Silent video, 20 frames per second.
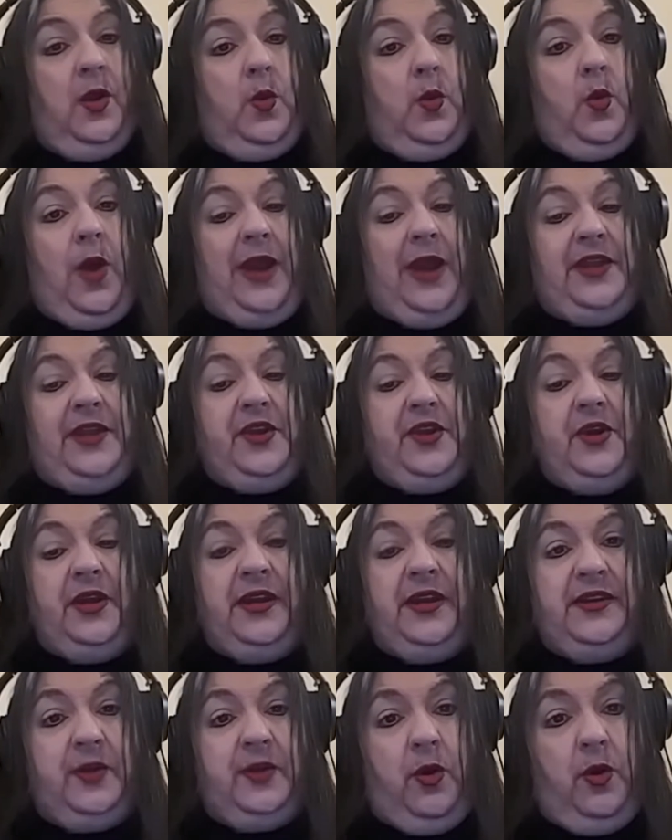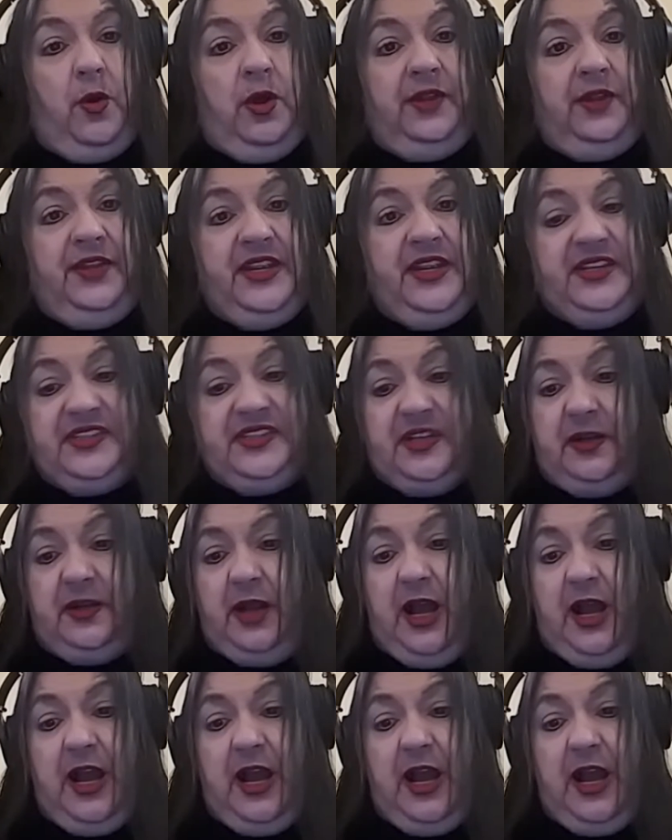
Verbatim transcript: why couldn't all these